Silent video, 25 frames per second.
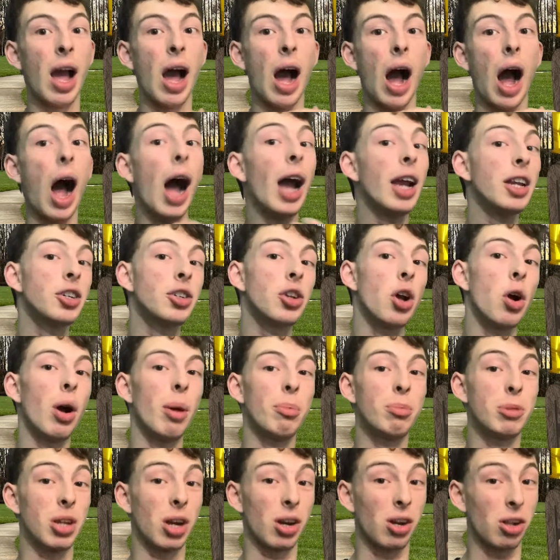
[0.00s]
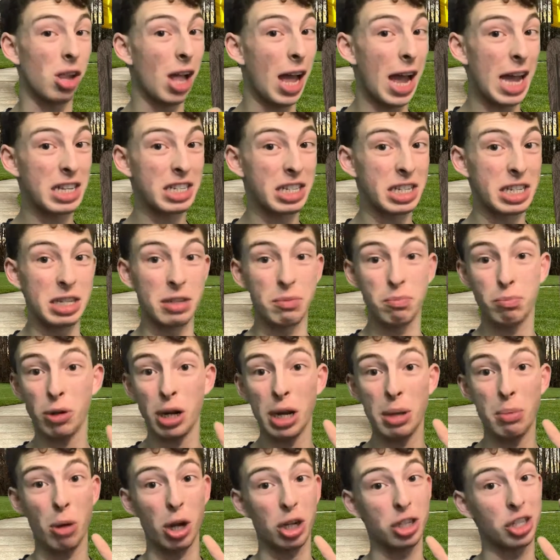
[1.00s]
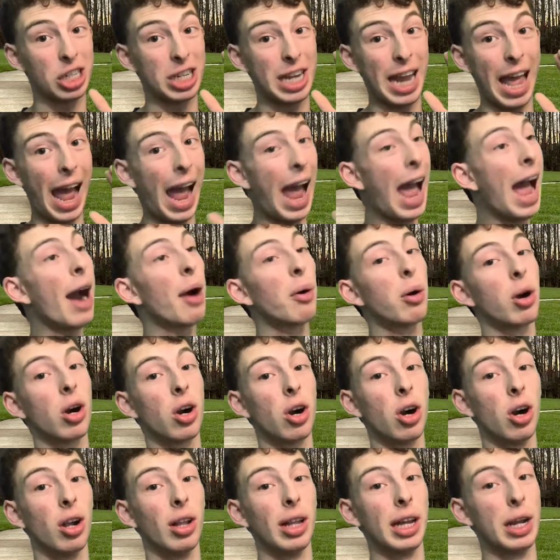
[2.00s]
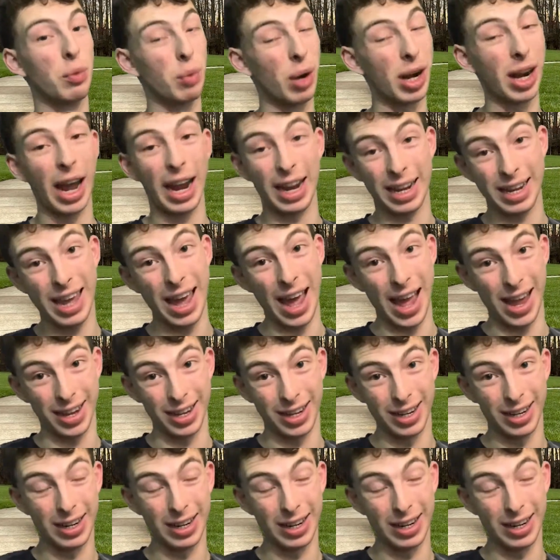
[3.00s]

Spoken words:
I show up to classes pretty much an hour early when I can.